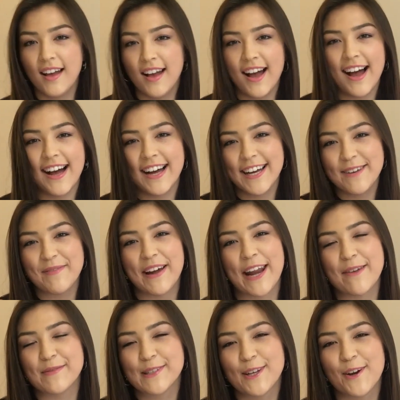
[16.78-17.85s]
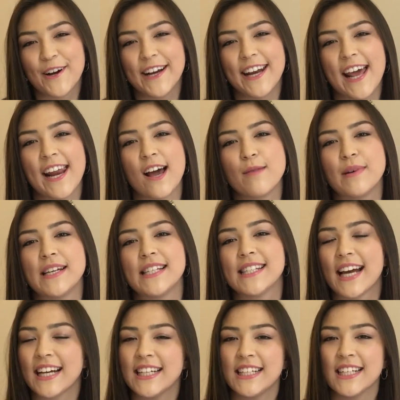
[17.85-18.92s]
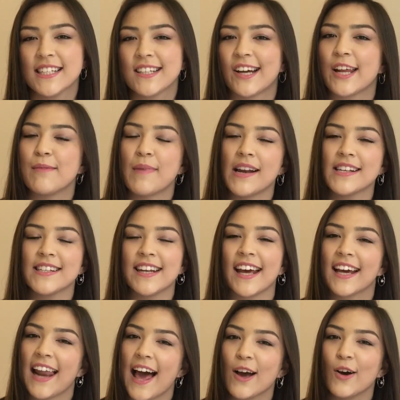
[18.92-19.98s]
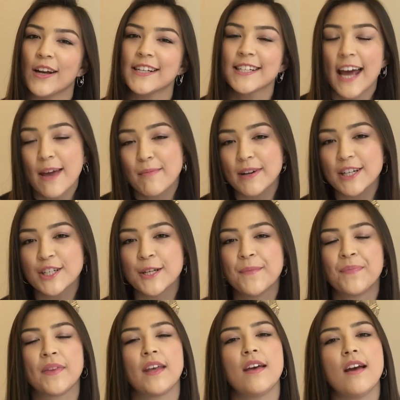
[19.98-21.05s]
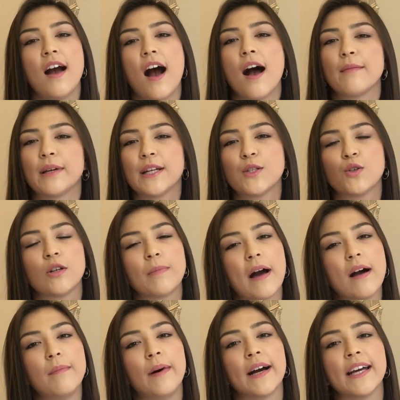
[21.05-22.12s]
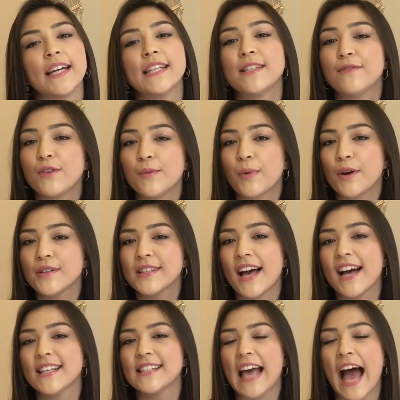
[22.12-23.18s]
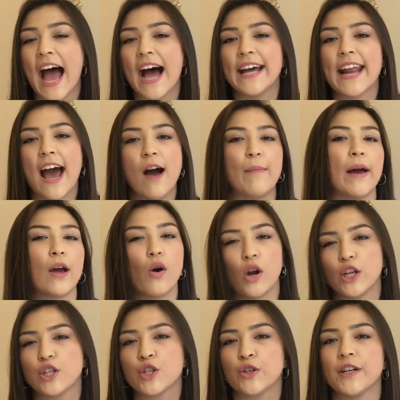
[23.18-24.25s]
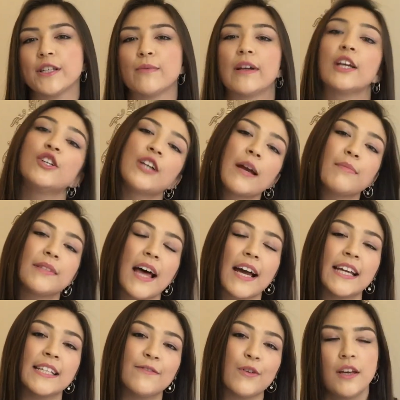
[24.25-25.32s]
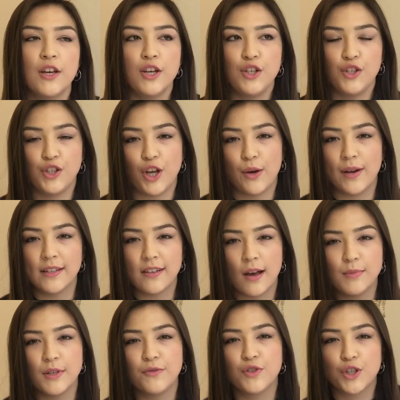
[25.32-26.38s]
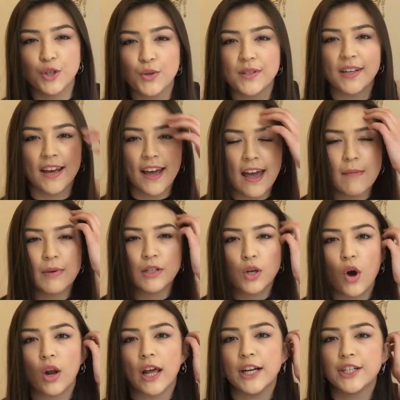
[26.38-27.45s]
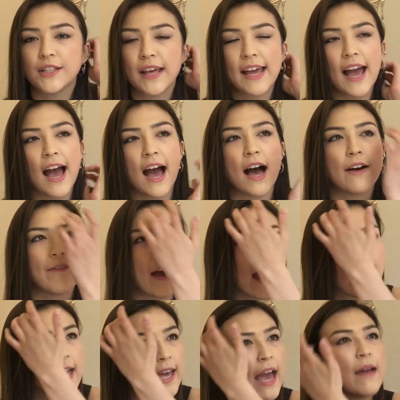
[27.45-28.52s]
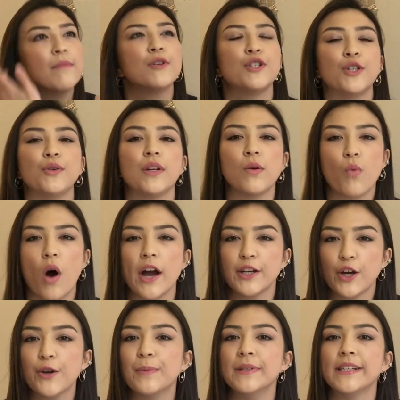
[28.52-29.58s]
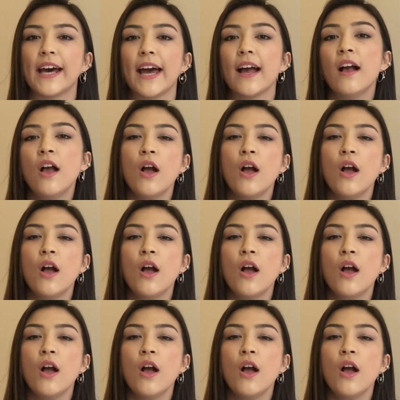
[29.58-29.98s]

Hi, my name's Lauren, and I'm a second year studying medicine at Clare College, Cambridge. I'm going to talk about my interview process and how my college choice really shaped that interview. So in terms of choosing a Cambridge college, they have a Cambridge Uni wide open day